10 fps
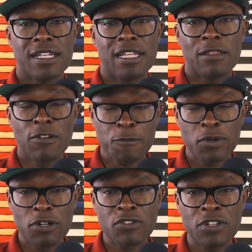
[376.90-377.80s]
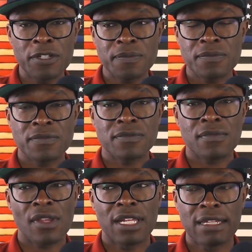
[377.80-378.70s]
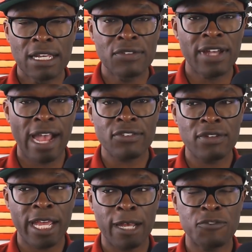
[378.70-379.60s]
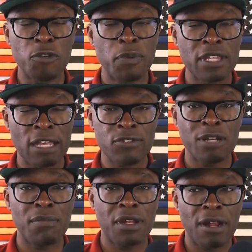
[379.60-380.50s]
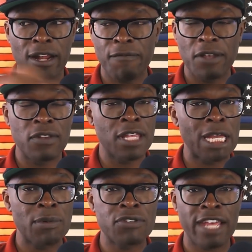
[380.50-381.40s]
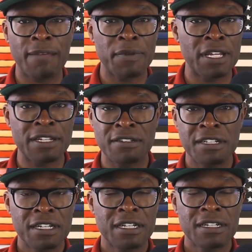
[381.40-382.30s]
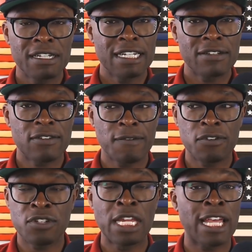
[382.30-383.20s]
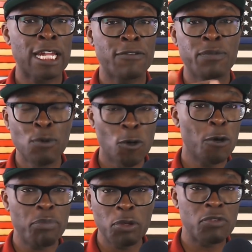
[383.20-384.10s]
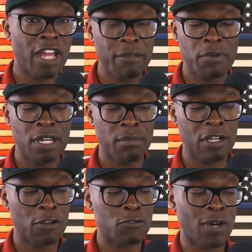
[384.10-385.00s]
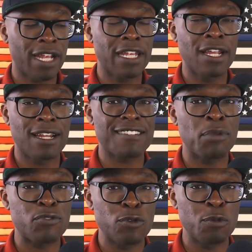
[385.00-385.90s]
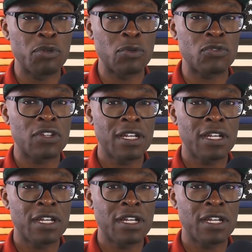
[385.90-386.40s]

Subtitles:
this person needs to actually have CPS come in there and investigate what's happening to see if it's any kind of more abuse happening, because right here, that's mental abuse.